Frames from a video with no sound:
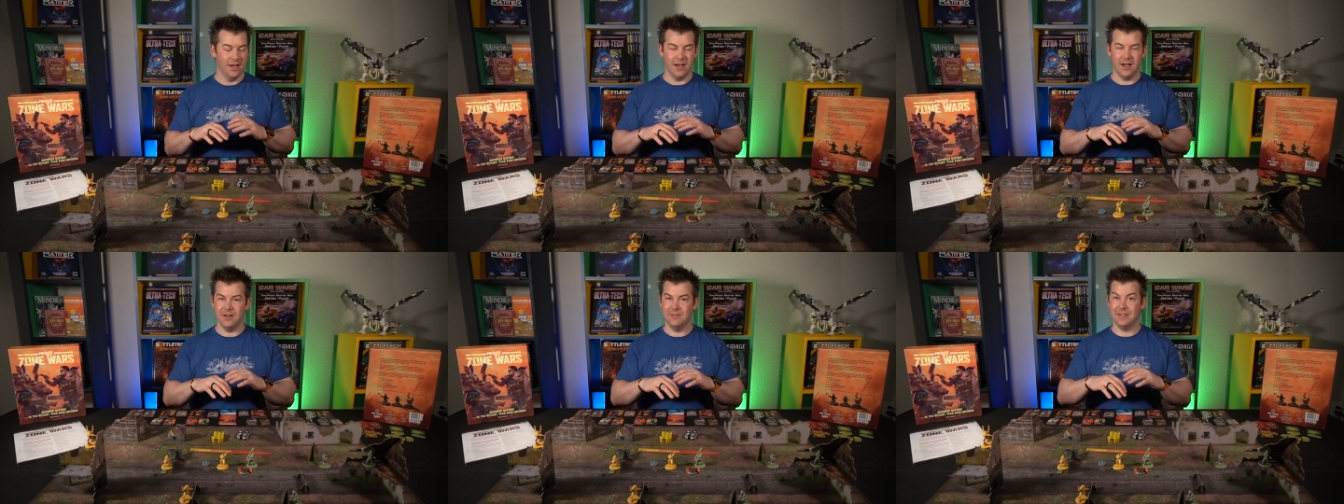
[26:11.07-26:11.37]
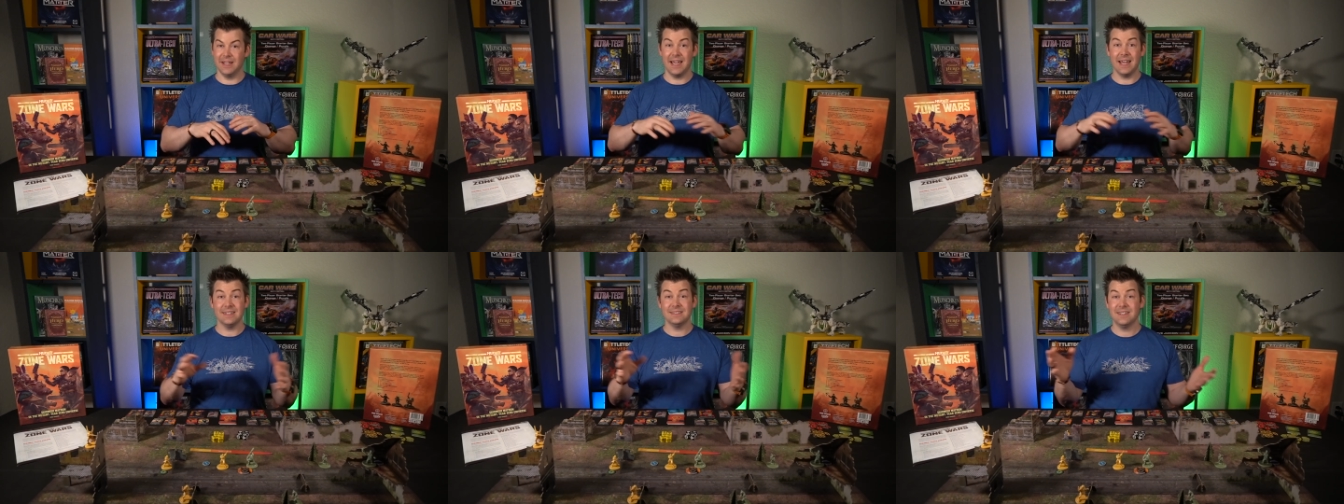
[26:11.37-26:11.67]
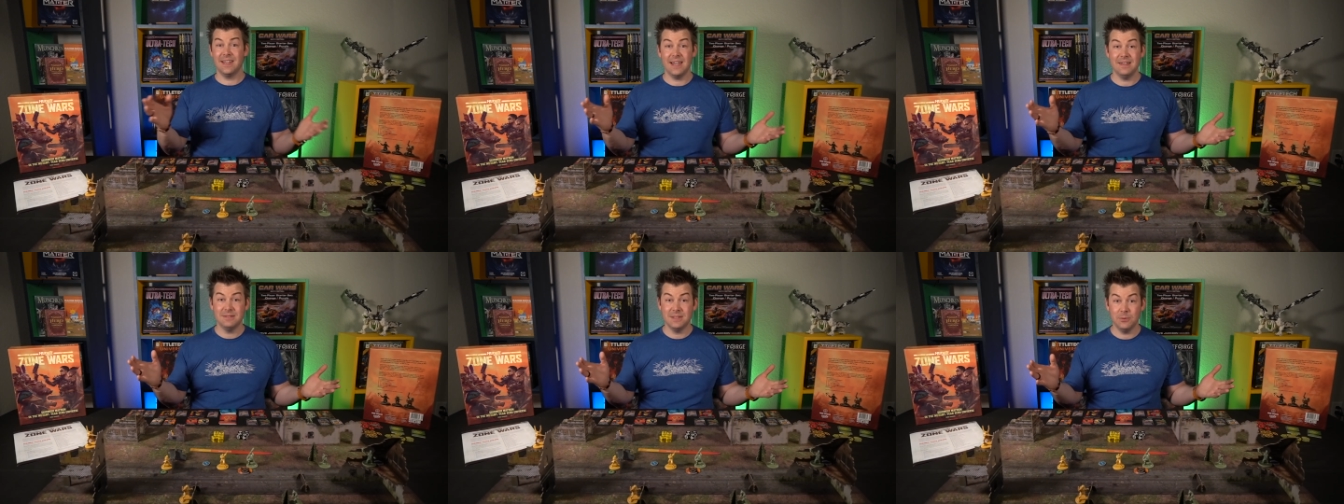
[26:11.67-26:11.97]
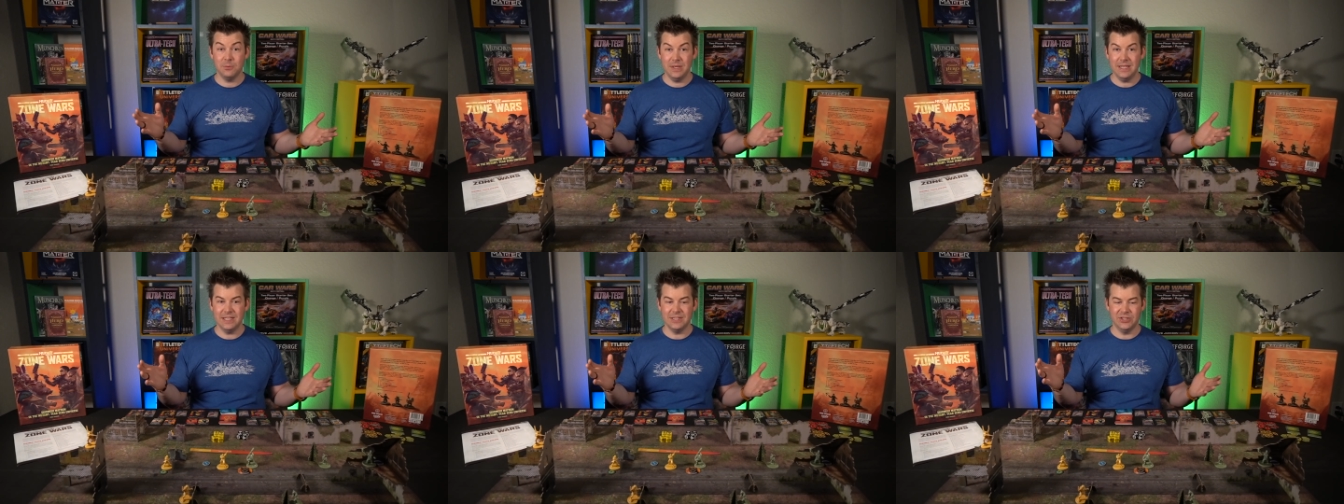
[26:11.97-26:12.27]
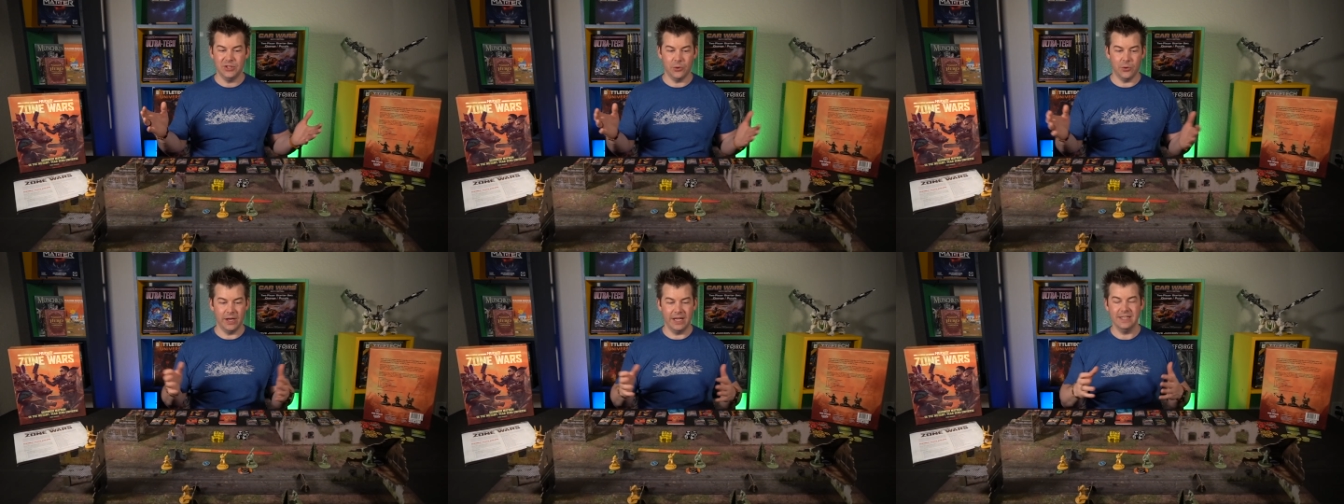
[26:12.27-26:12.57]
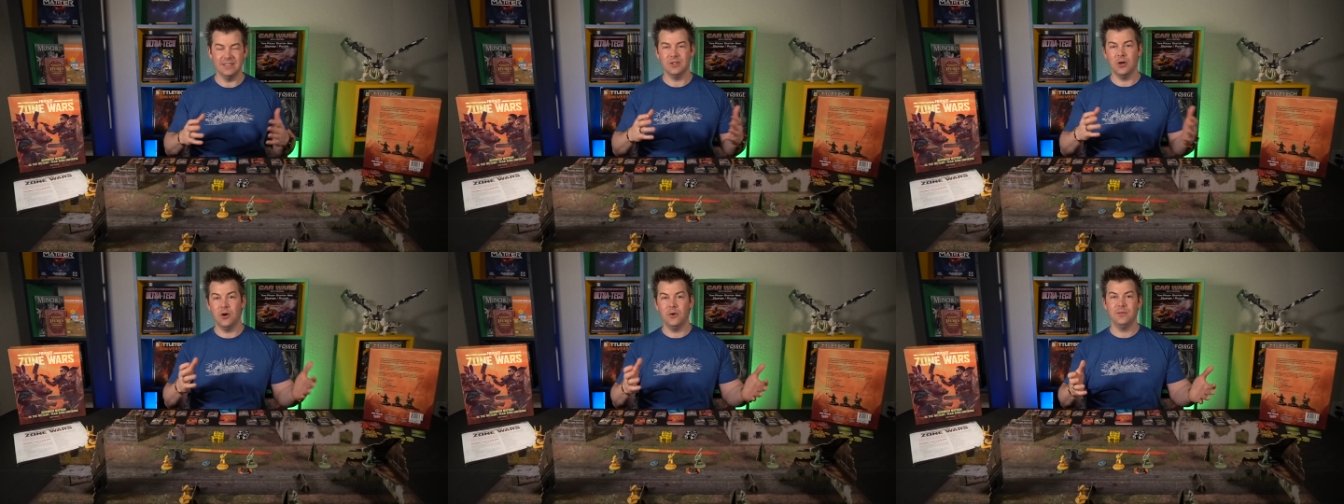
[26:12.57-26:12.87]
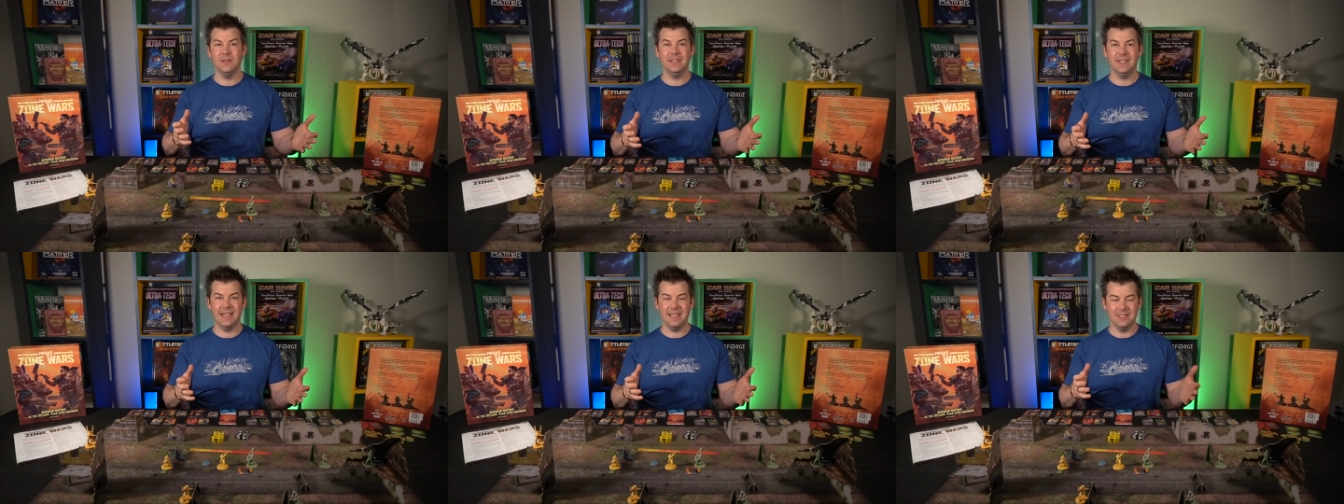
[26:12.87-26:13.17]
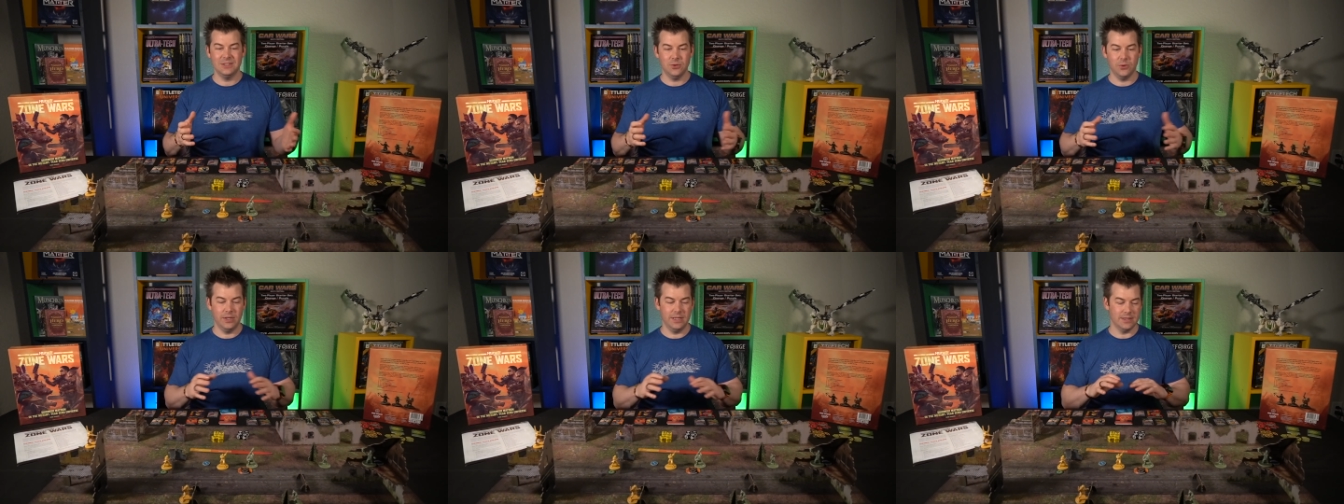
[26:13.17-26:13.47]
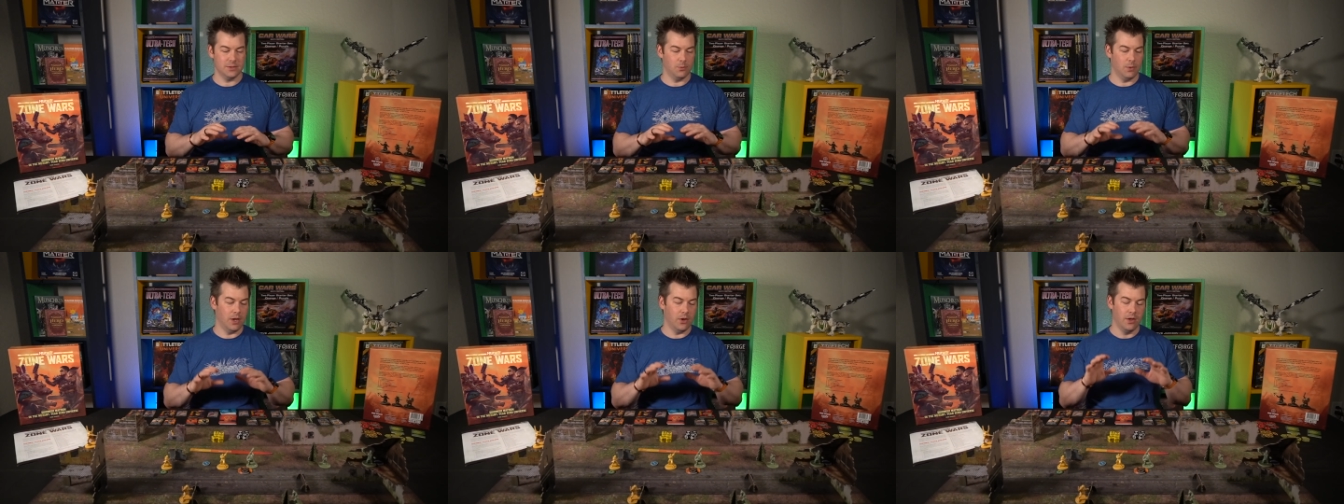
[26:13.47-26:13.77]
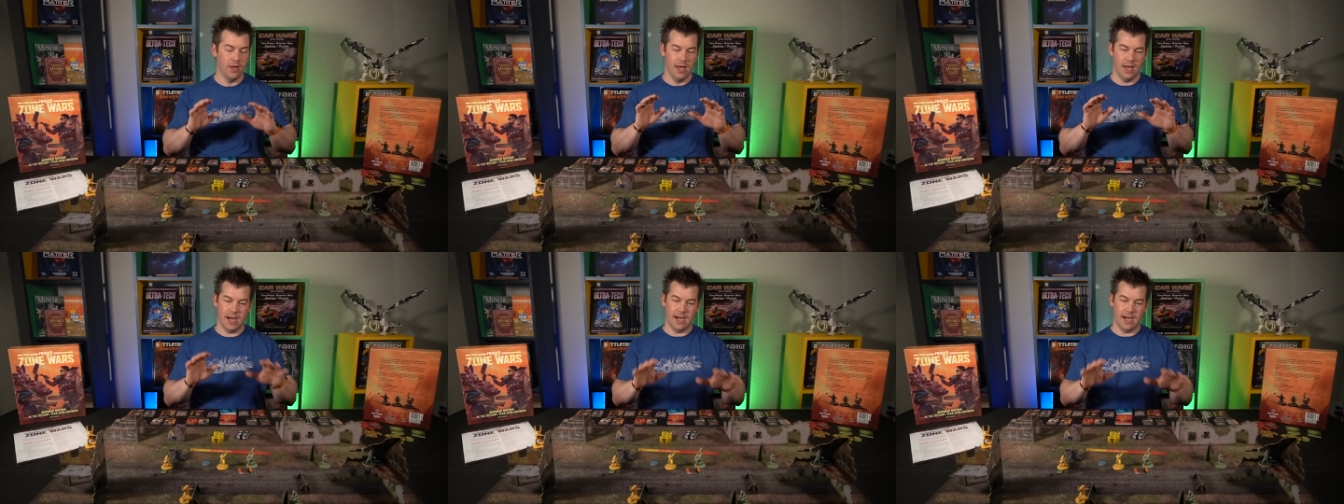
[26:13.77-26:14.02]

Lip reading: of the kinds of games that we enjoy. So hopefully they enjoy it as well.